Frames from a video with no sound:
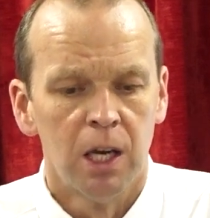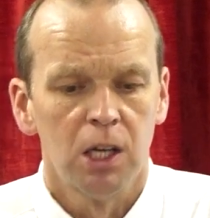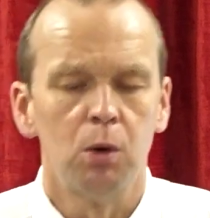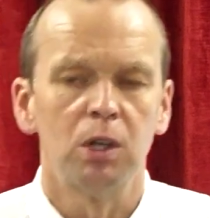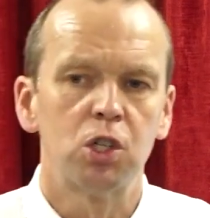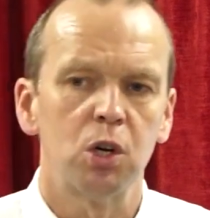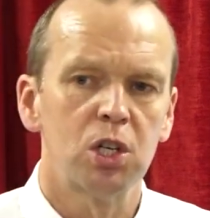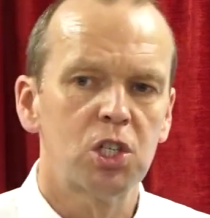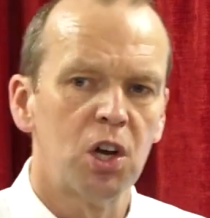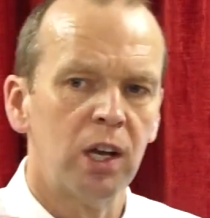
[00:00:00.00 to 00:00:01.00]
You know what
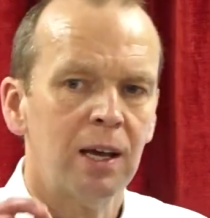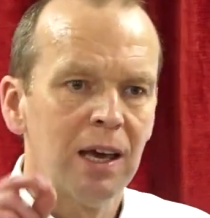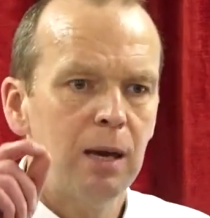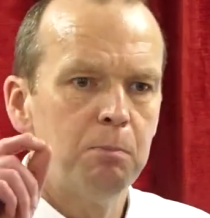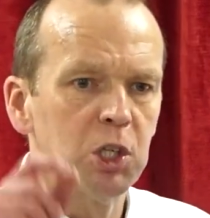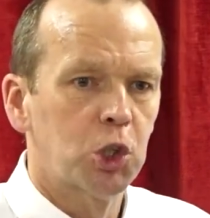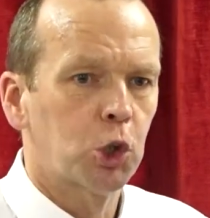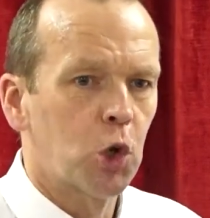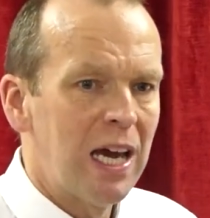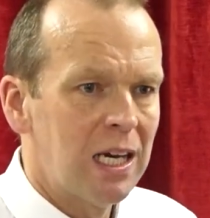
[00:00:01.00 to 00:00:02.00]
Judas done? He
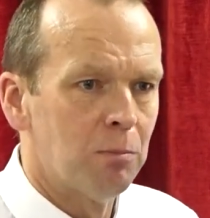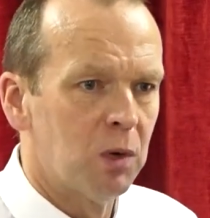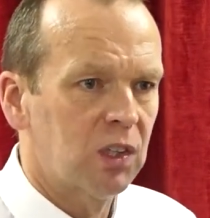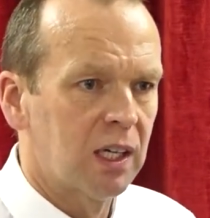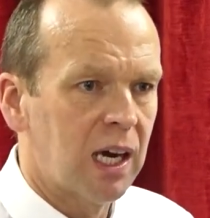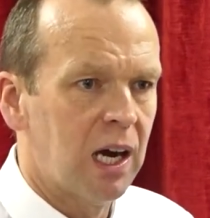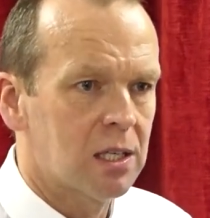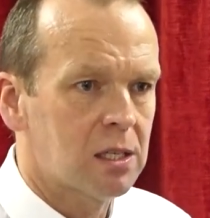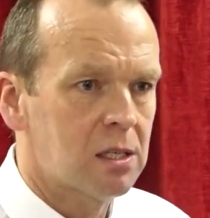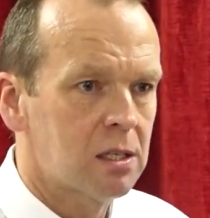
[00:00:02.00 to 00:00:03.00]
betrayed him with a
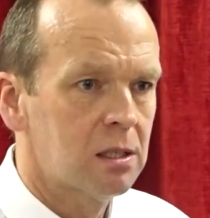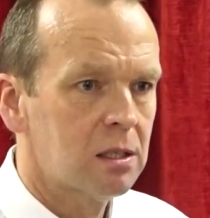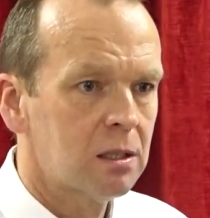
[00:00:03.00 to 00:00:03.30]
kiss.